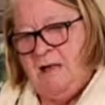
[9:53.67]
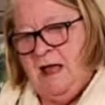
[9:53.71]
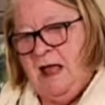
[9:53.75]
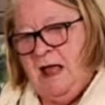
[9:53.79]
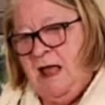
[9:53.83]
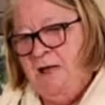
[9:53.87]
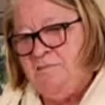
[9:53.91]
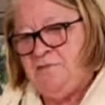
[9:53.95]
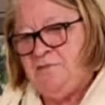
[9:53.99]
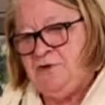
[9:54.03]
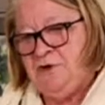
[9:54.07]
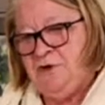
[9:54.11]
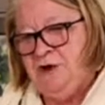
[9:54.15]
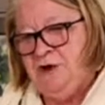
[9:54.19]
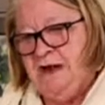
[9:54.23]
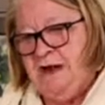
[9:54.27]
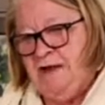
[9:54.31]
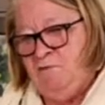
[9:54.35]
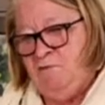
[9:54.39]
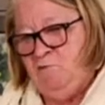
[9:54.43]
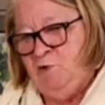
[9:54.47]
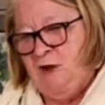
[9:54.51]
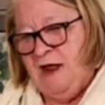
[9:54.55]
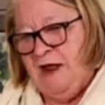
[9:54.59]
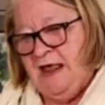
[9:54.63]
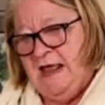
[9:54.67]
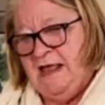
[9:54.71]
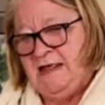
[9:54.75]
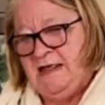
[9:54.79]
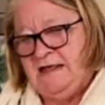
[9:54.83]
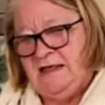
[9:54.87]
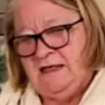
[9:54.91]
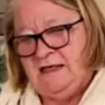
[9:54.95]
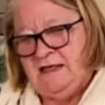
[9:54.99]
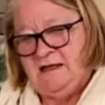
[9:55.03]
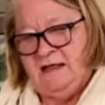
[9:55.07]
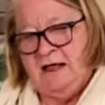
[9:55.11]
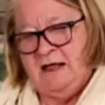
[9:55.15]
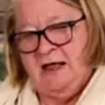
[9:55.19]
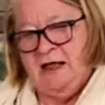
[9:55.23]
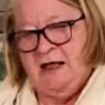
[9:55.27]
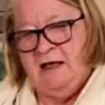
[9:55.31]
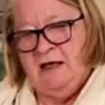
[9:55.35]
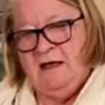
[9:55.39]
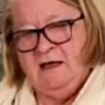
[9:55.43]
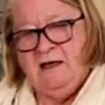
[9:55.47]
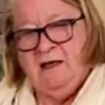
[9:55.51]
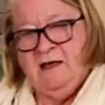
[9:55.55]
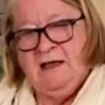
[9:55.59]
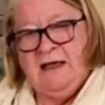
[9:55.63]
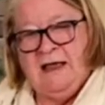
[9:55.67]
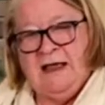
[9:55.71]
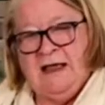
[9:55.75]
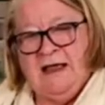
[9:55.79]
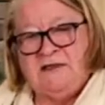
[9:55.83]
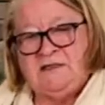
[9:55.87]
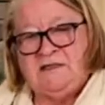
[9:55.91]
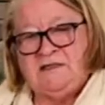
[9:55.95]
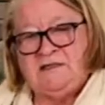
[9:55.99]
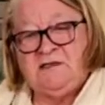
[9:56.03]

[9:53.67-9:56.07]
I'm doing it with It